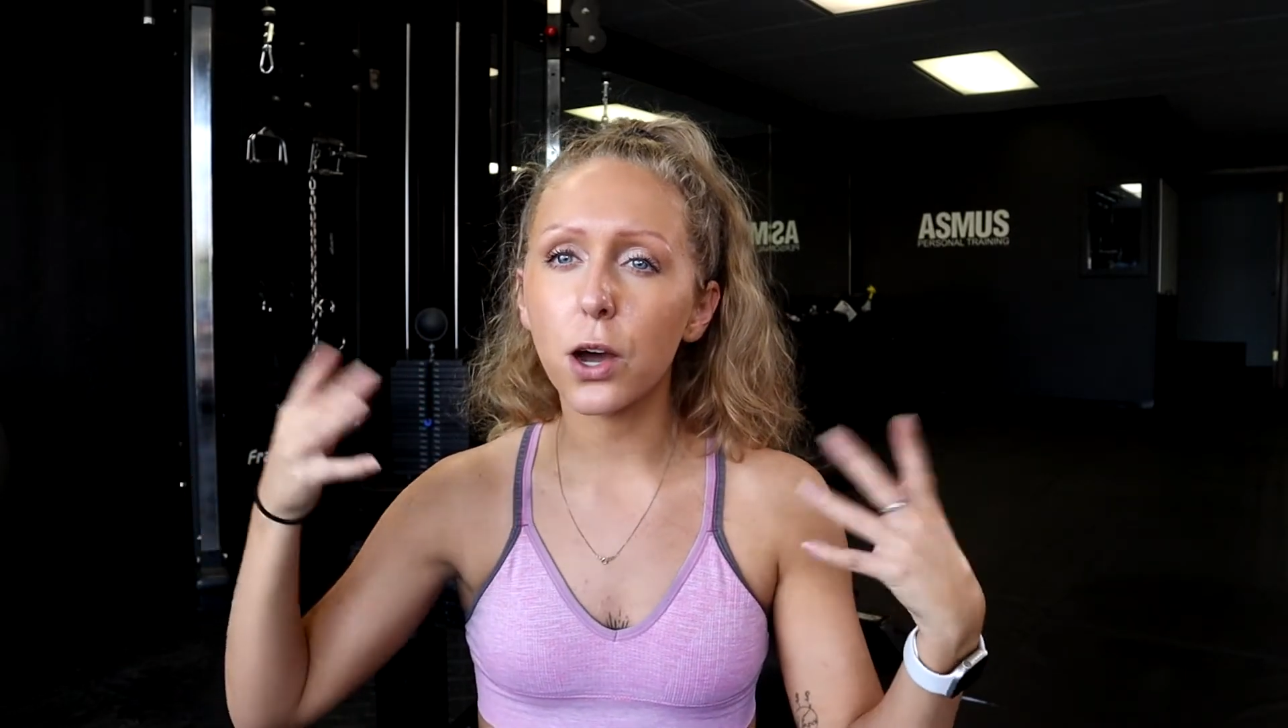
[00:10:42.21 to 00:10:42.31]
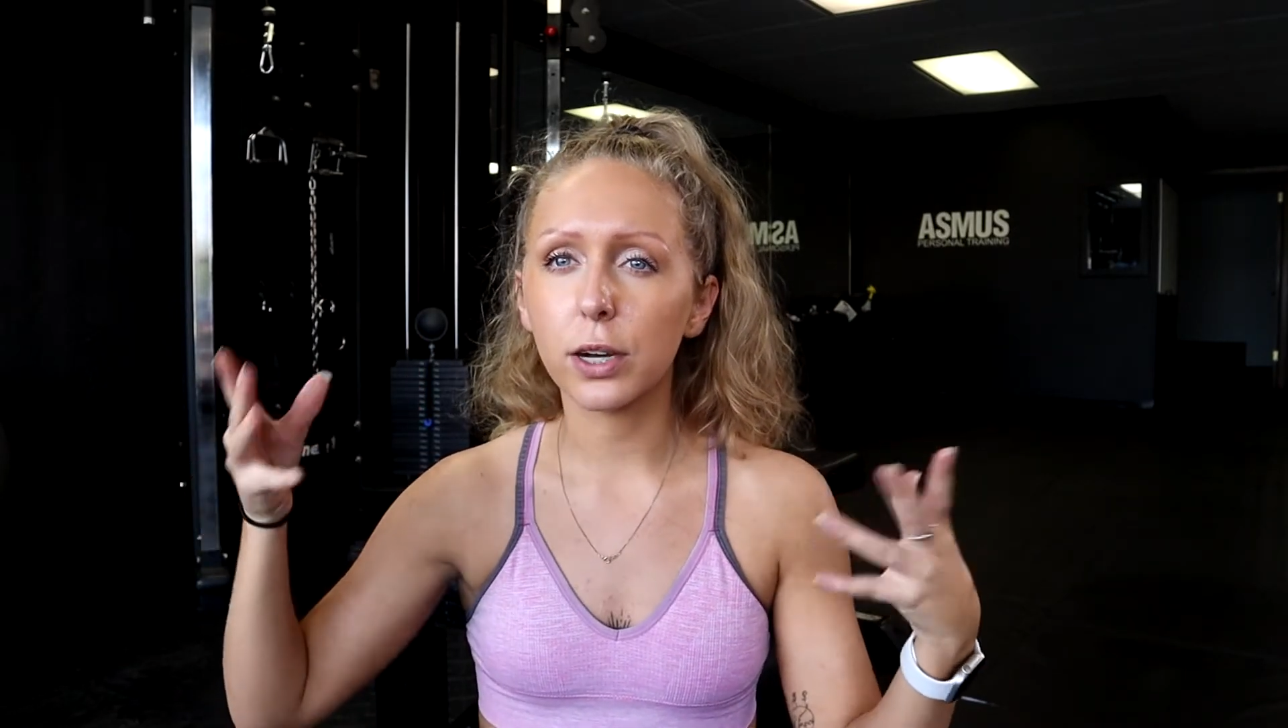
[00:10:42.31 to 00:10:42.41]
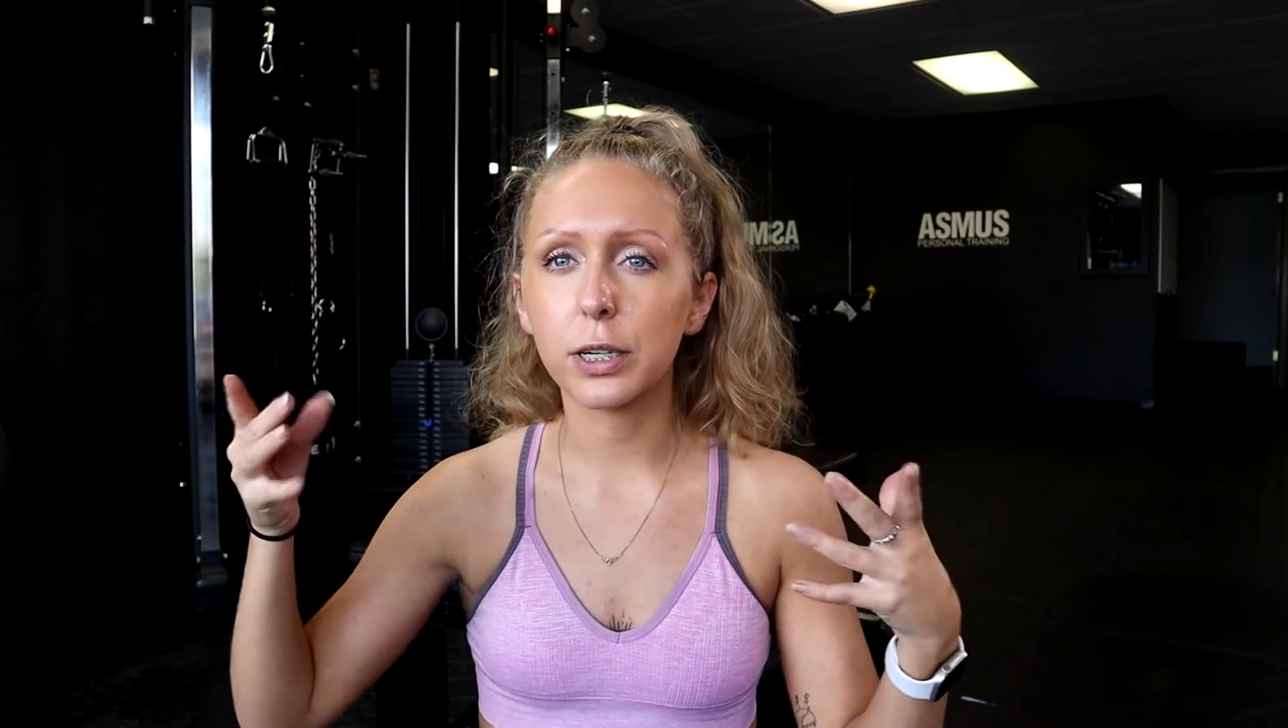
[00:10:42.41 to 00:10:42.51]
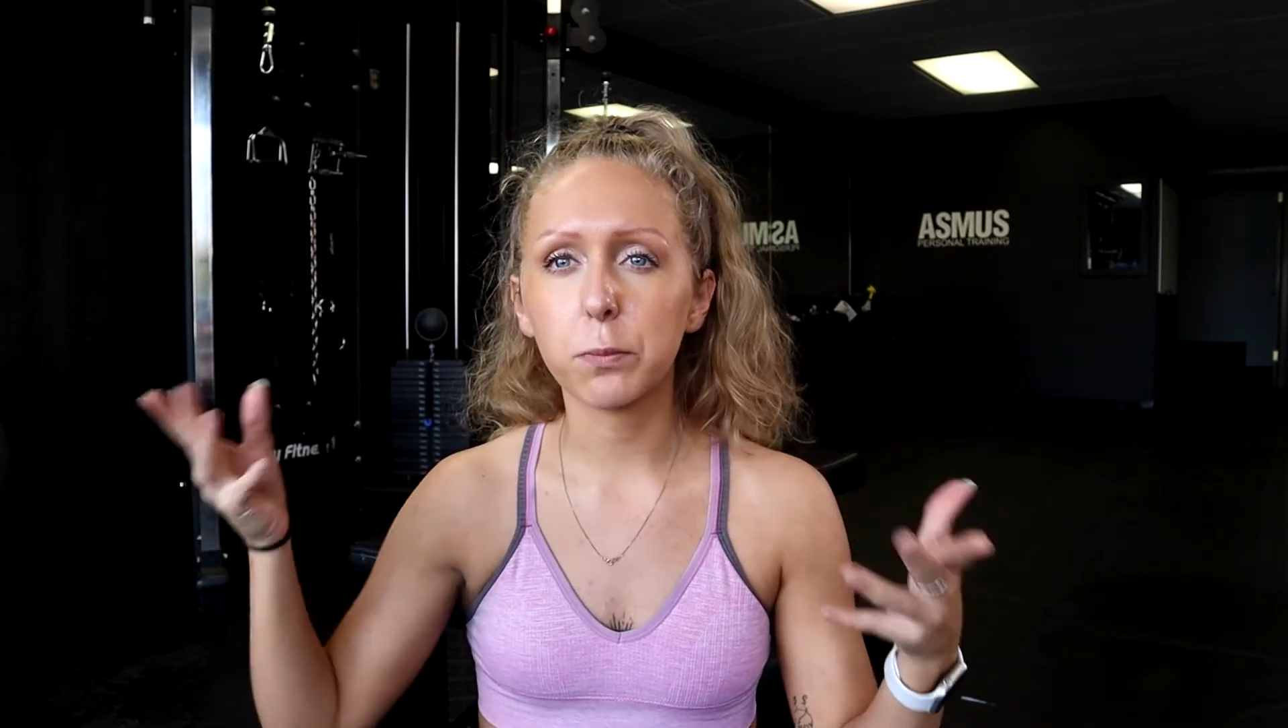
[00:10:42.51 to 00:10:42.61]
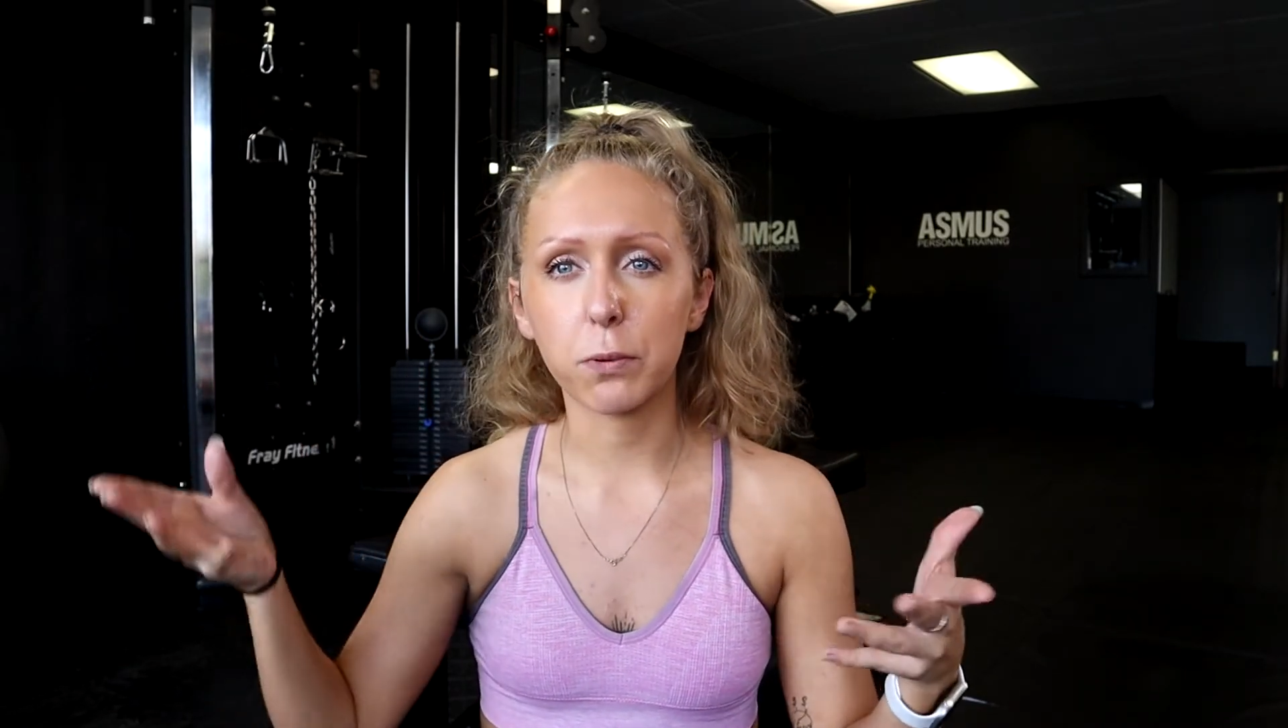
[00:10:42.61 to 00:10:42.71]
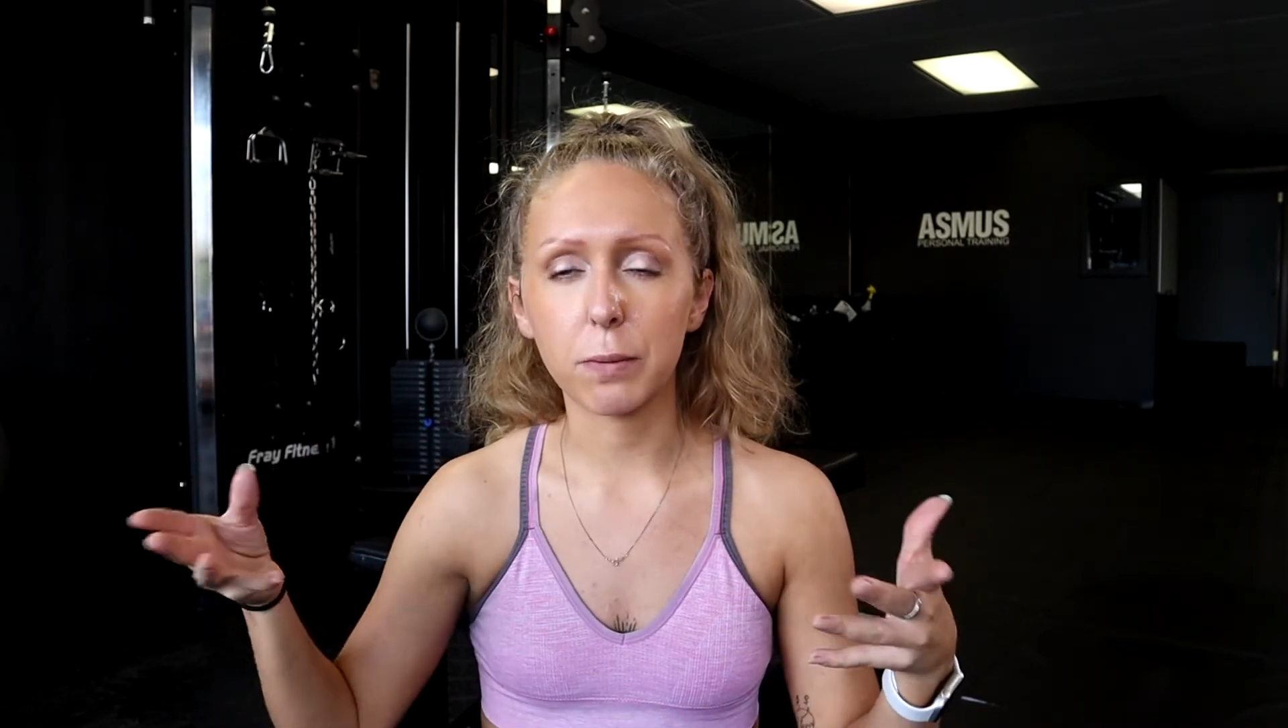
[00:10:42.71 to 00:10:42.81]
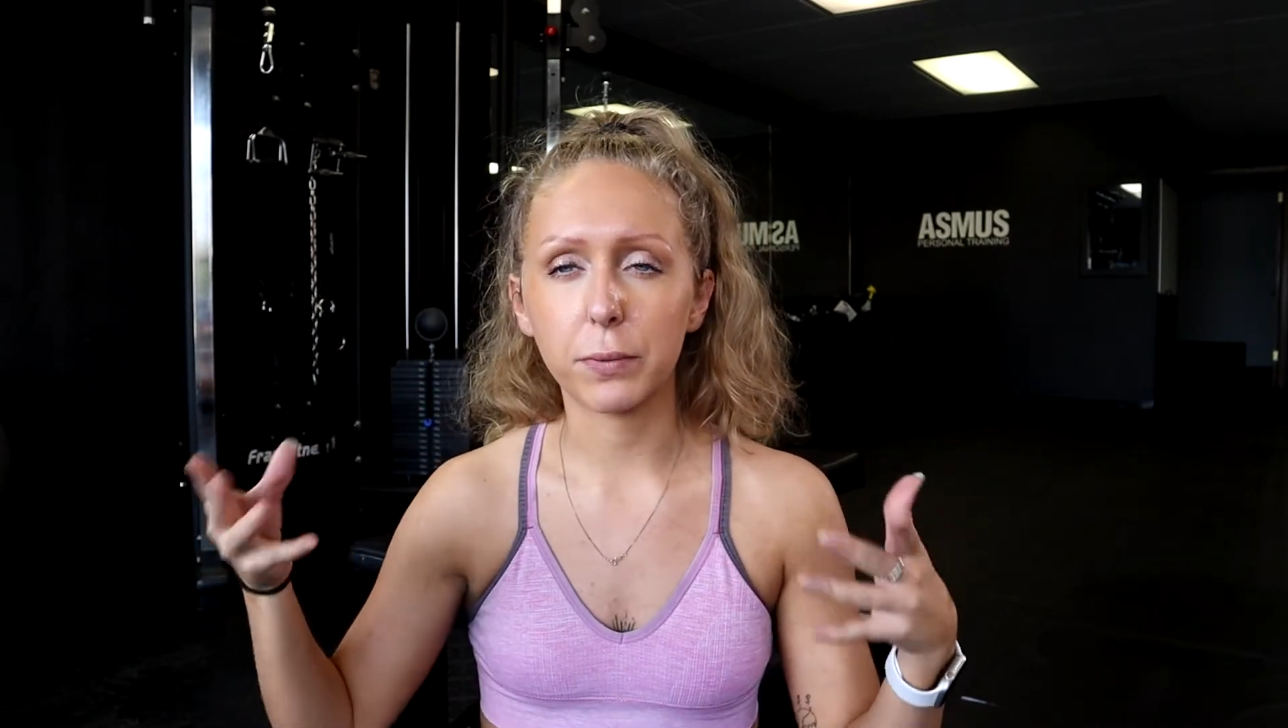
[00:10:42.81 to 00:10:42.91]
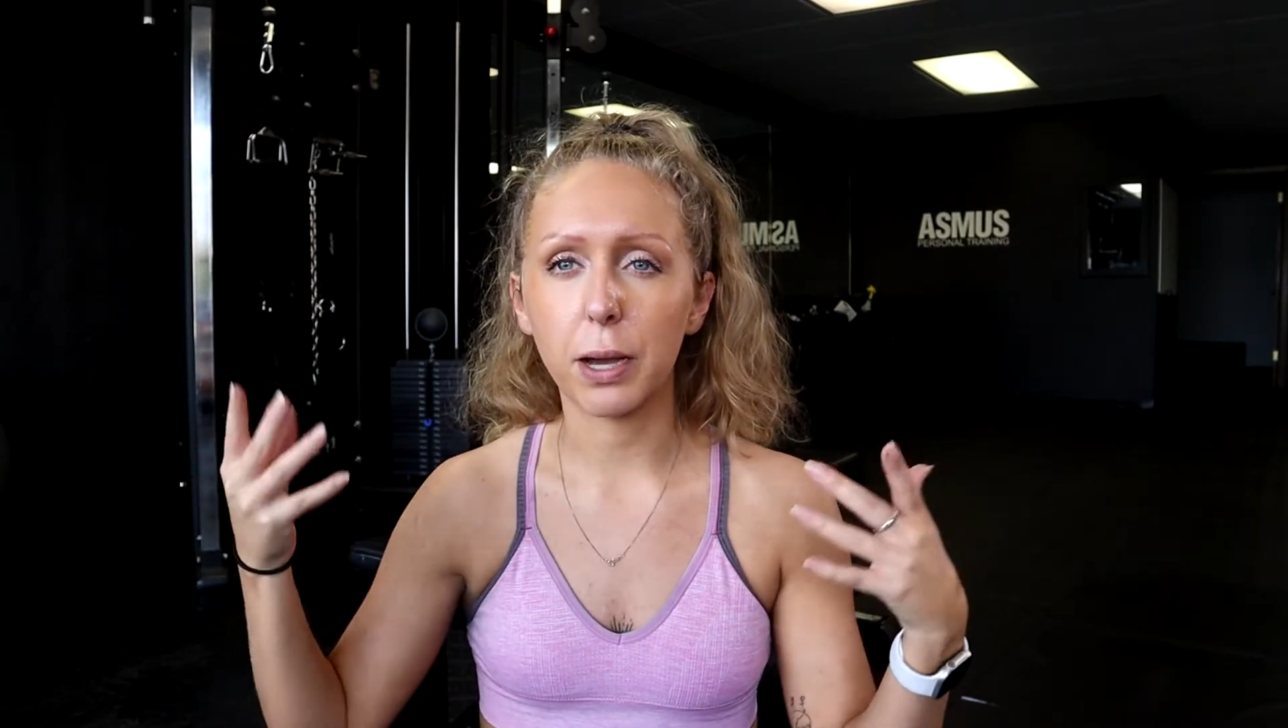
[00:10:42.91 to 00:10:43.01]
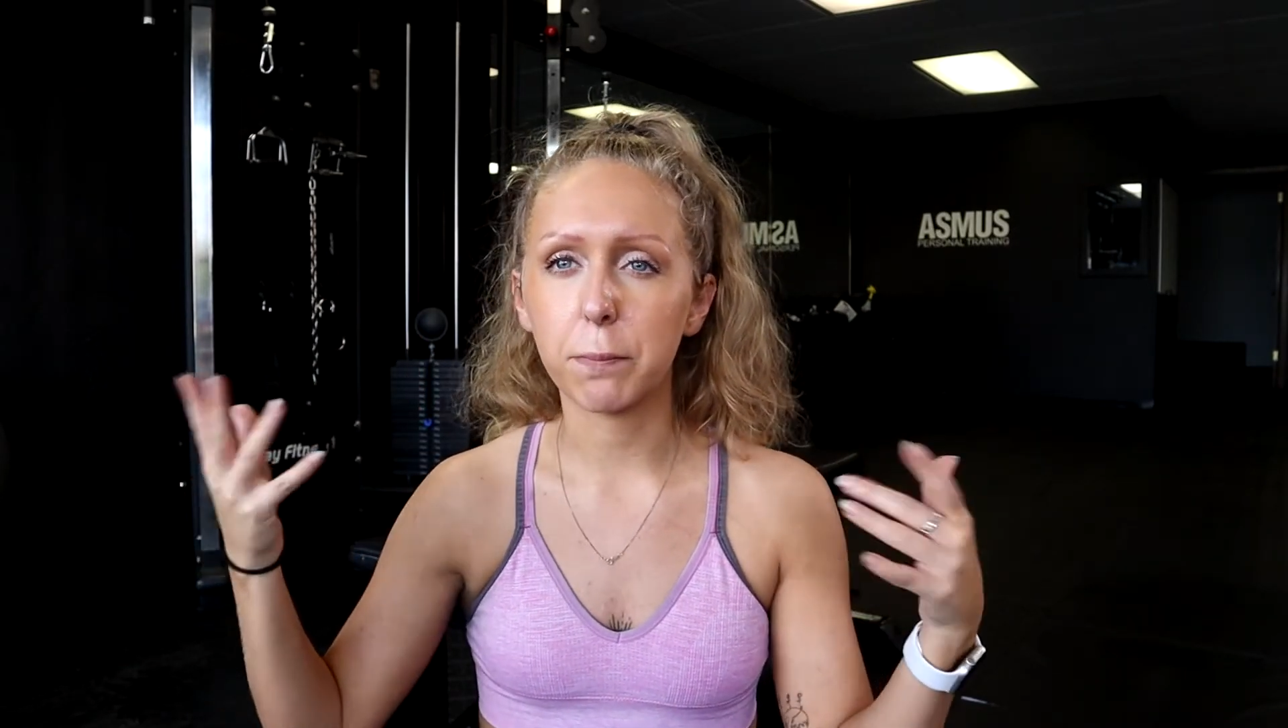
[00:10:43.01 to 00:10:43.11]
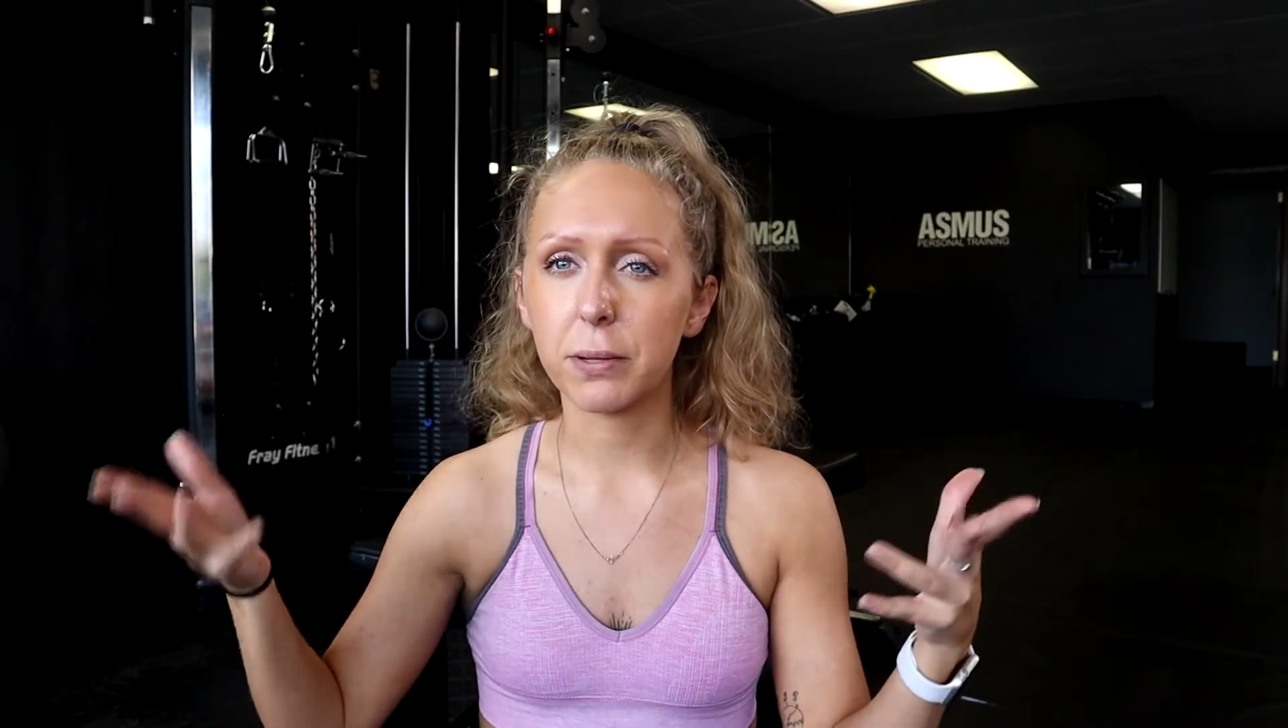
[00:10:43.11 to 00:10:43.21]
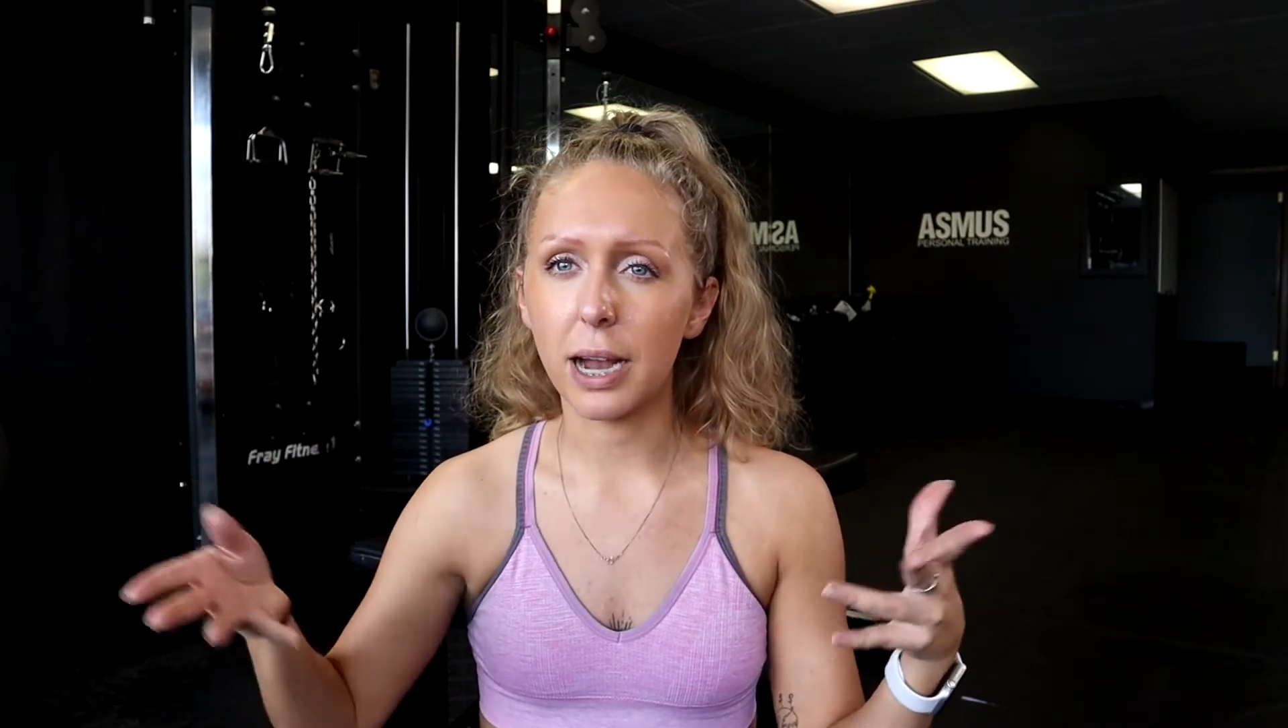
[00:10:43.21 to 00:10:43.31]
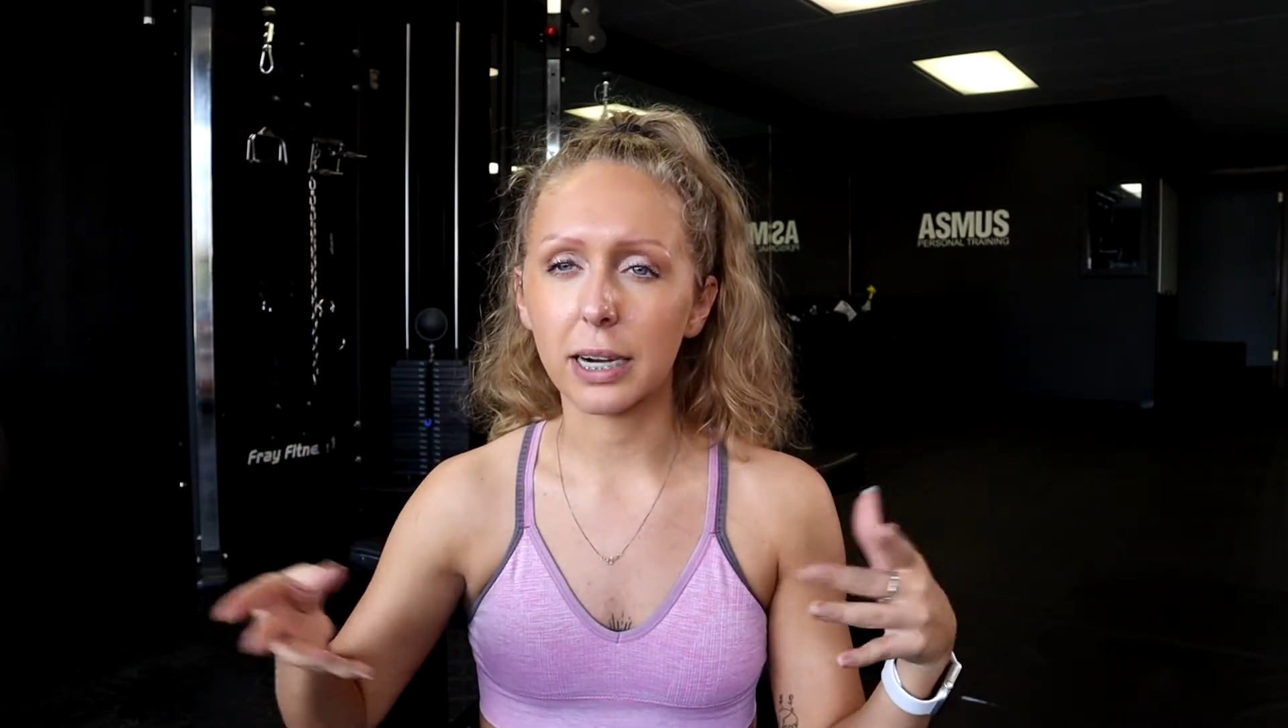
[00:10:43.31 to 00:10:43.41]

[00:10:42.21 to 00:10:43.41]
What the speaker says: already warmed up and